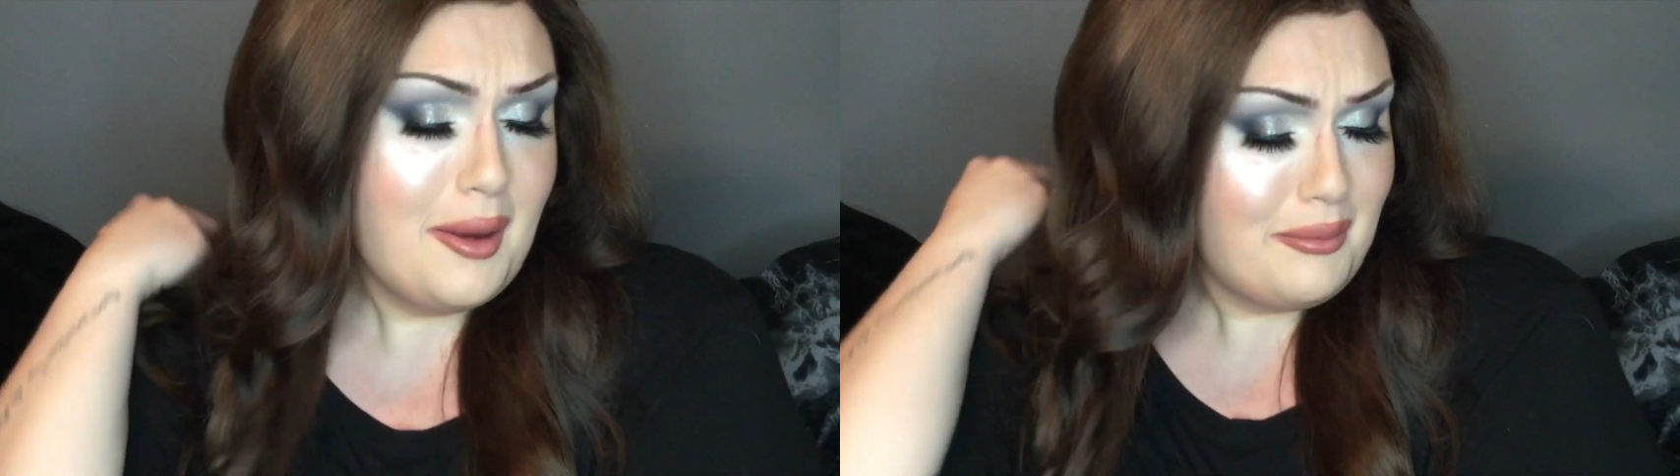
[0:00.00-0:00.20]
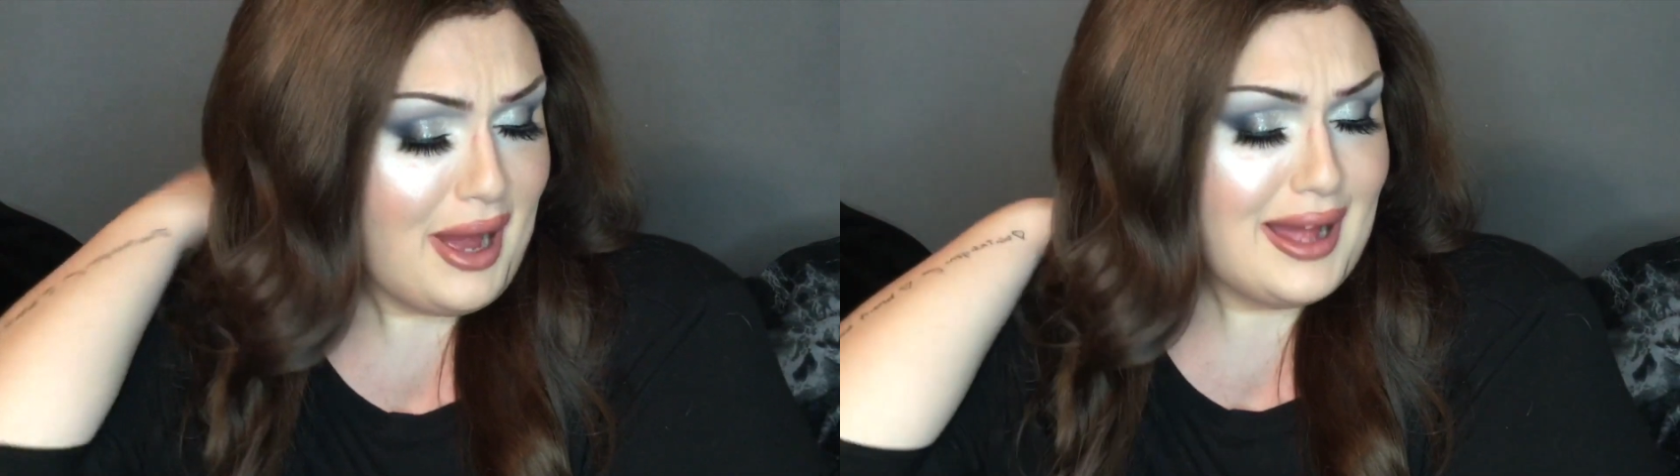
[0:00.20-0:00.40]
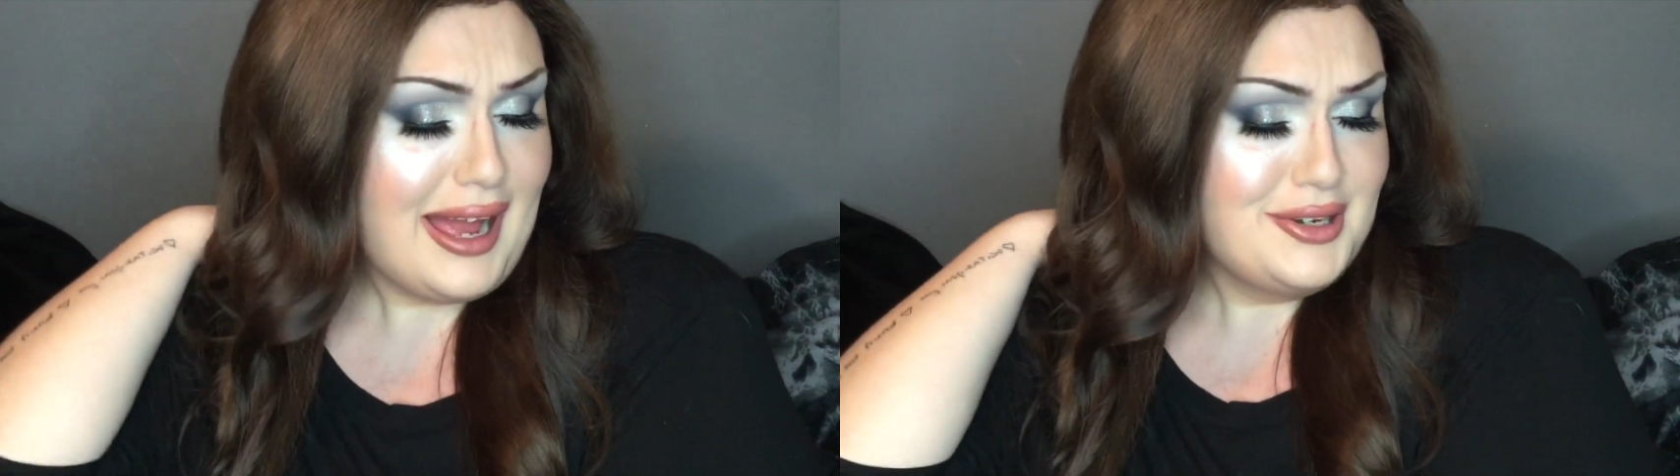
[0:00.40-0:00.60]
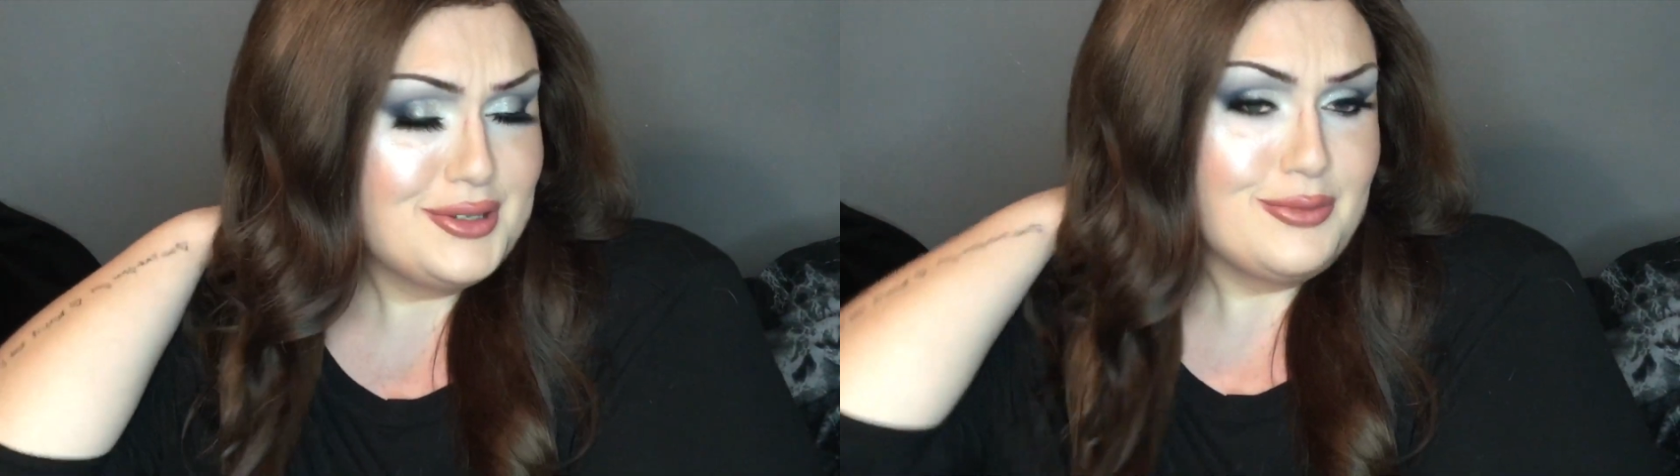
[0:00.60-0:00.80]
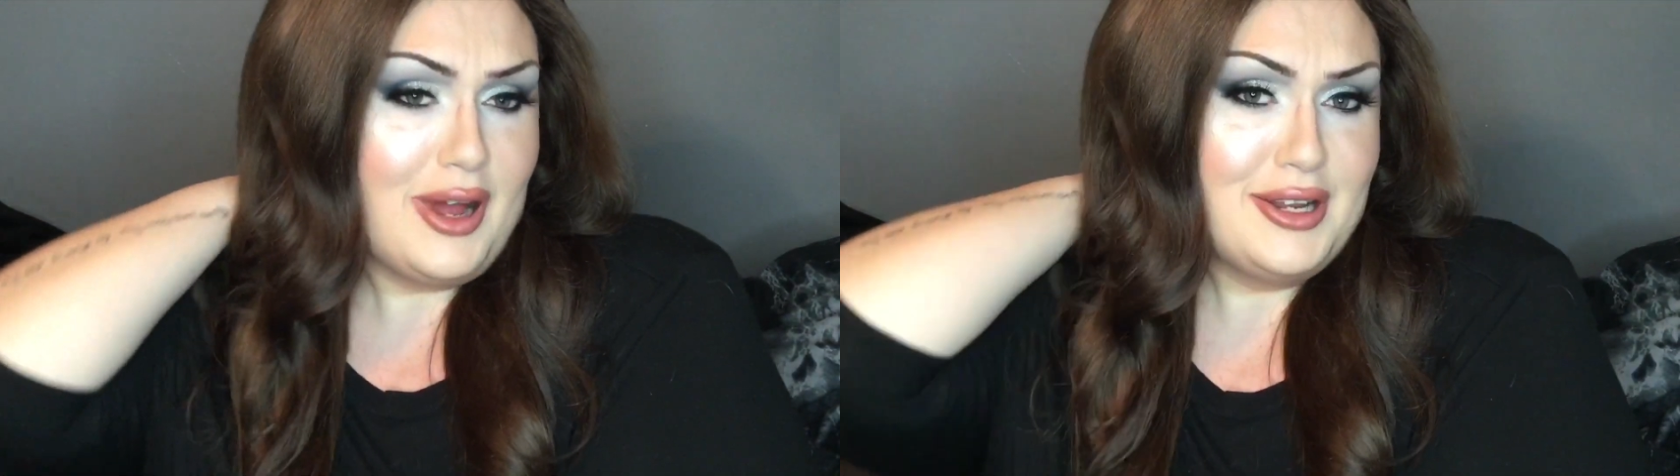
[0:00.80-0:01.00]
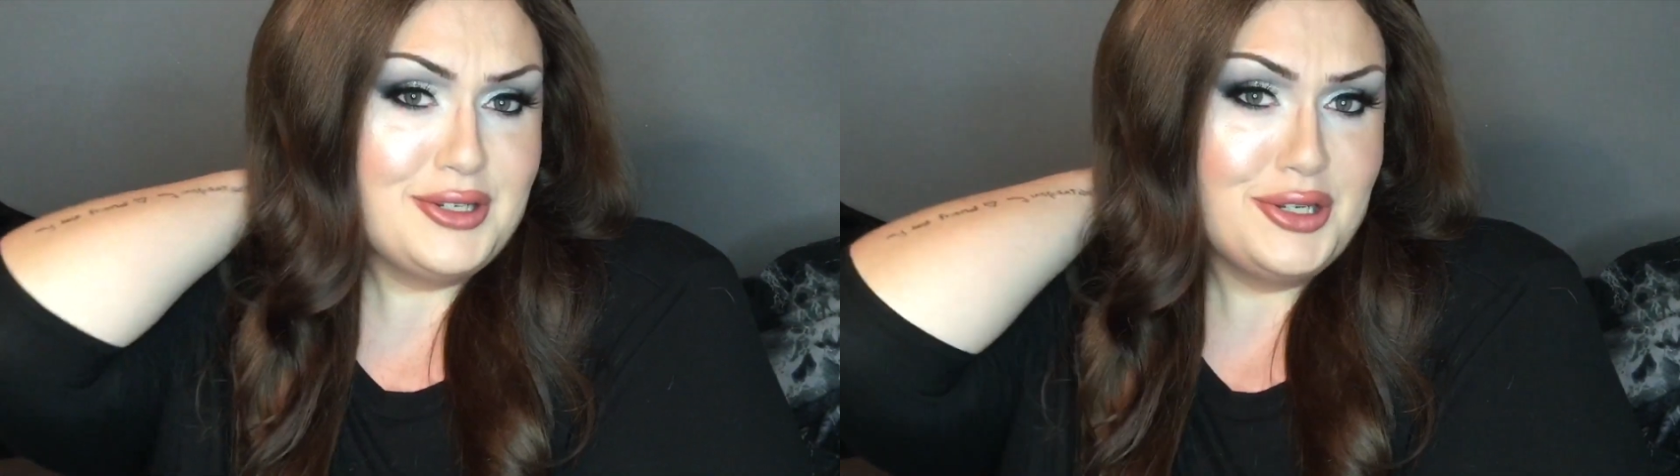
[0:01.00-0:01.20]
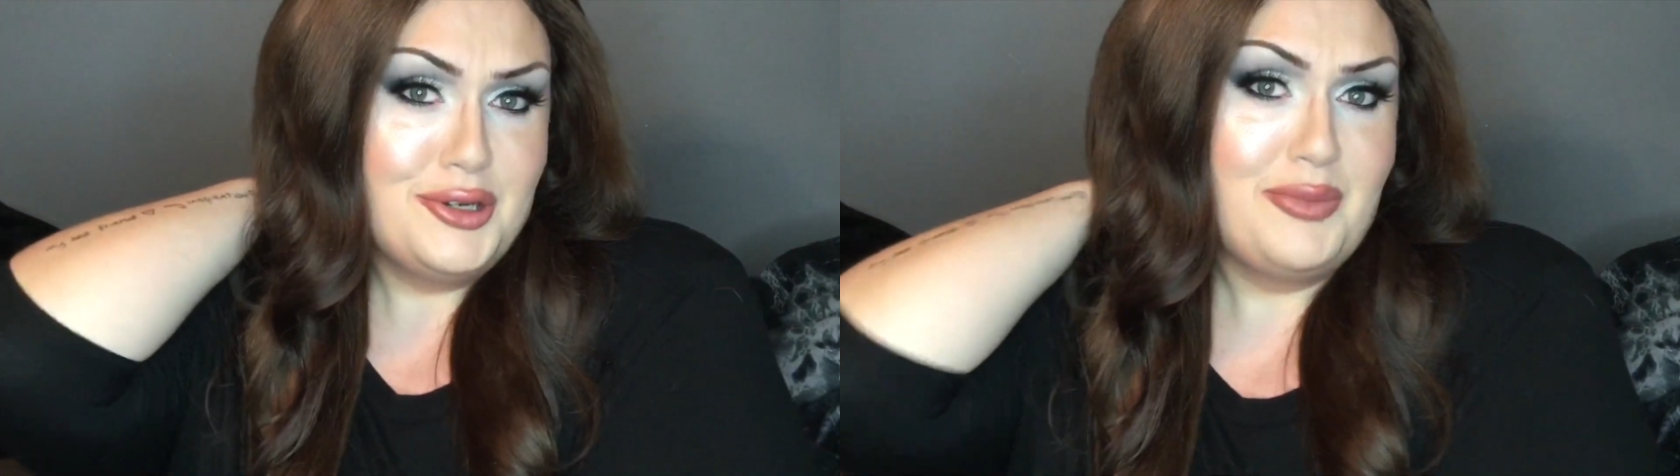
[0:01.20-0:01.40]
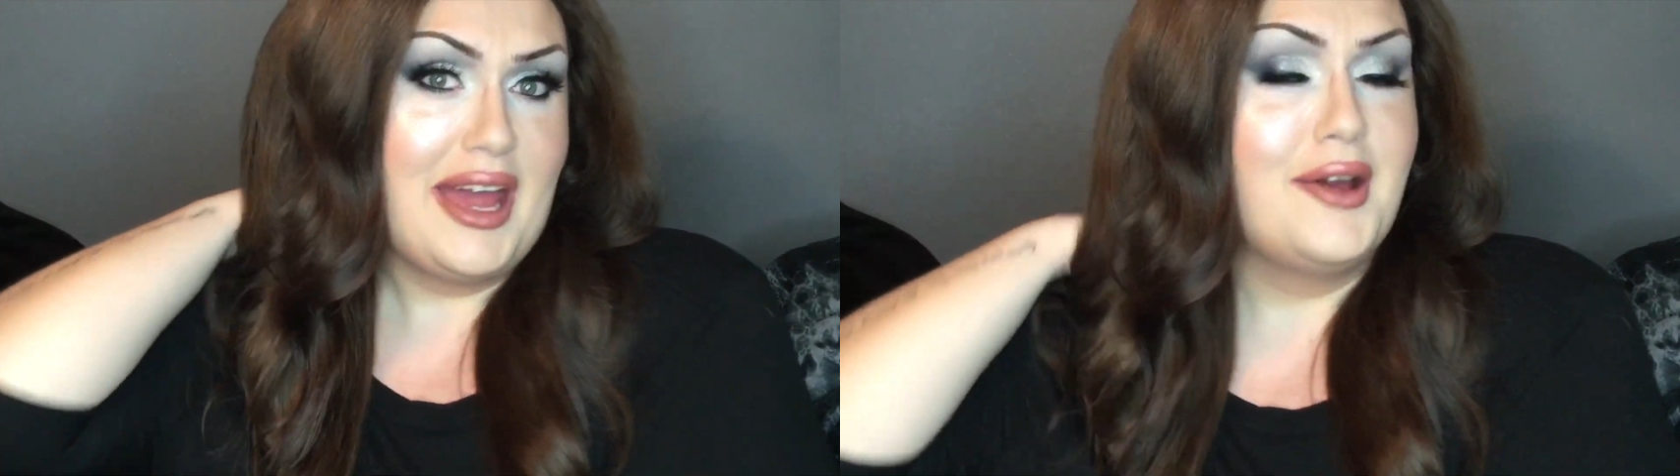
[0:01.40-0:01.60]
But I just wanted
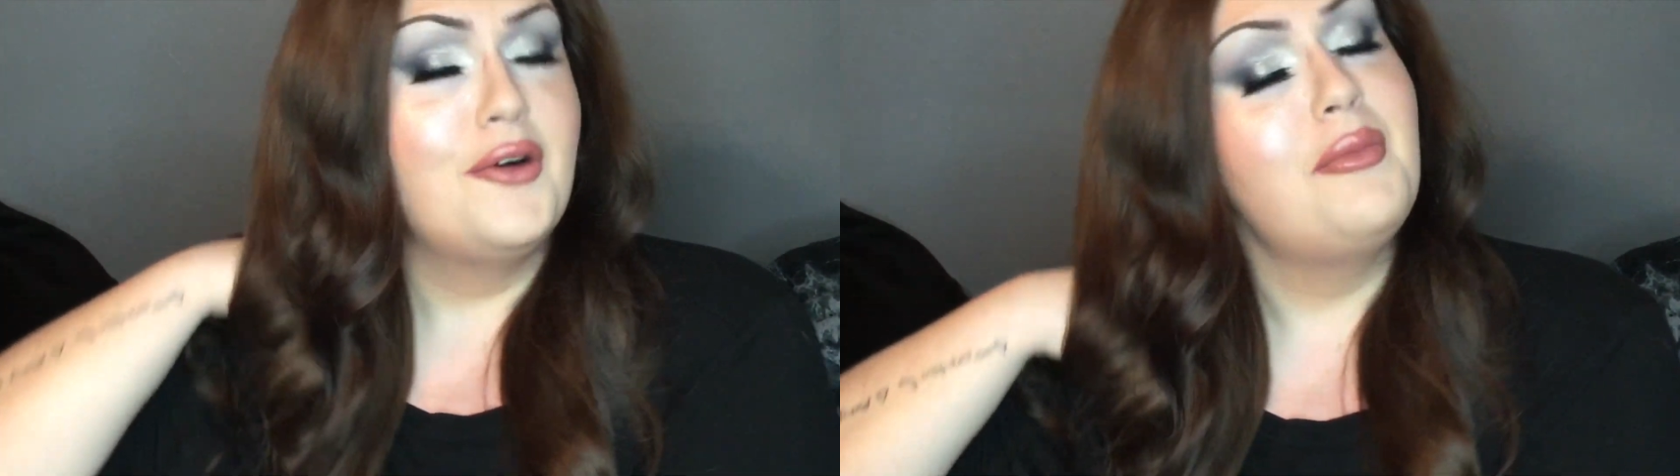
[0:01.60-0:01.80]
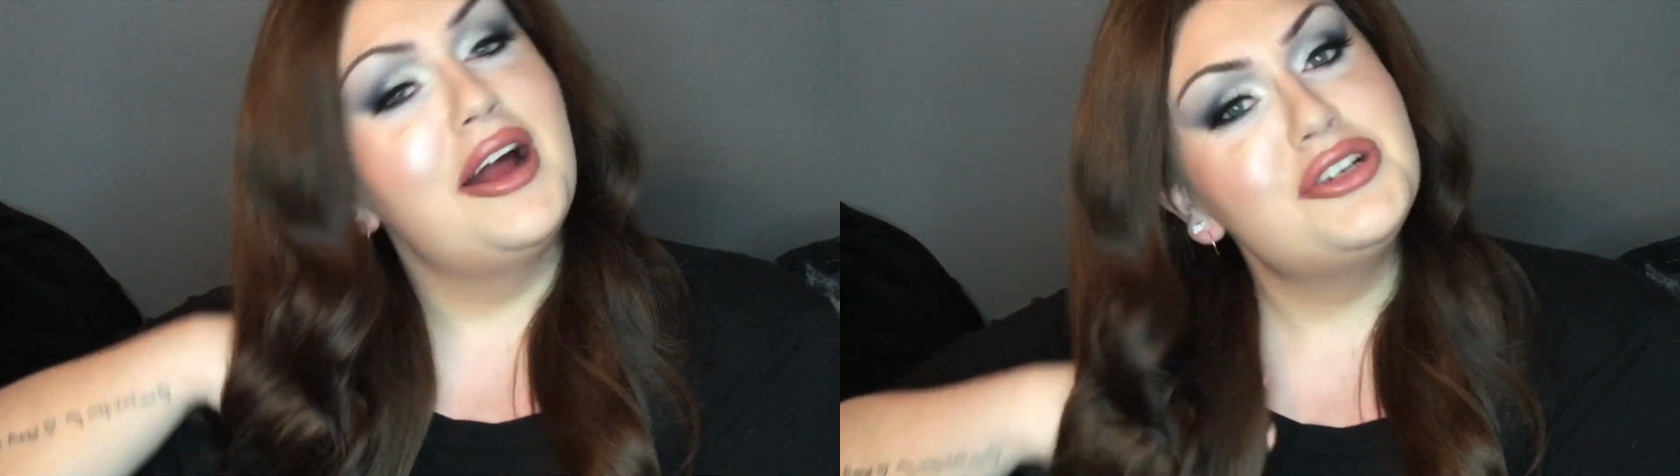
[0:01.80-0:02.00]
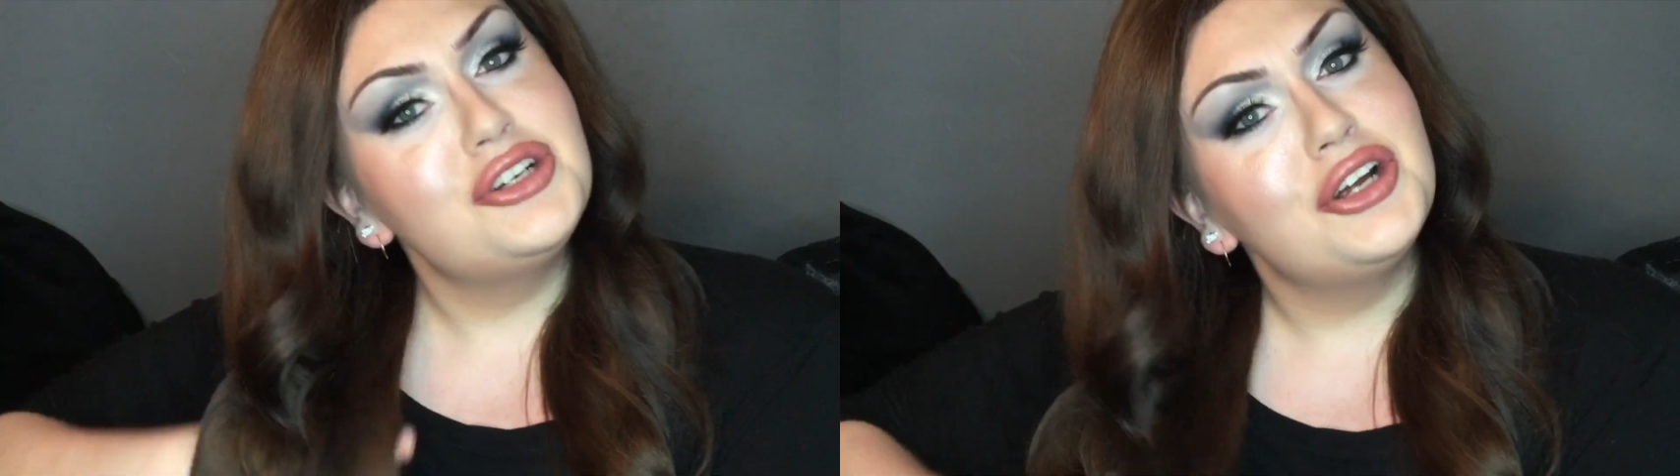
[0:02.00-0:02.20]
to pay homage to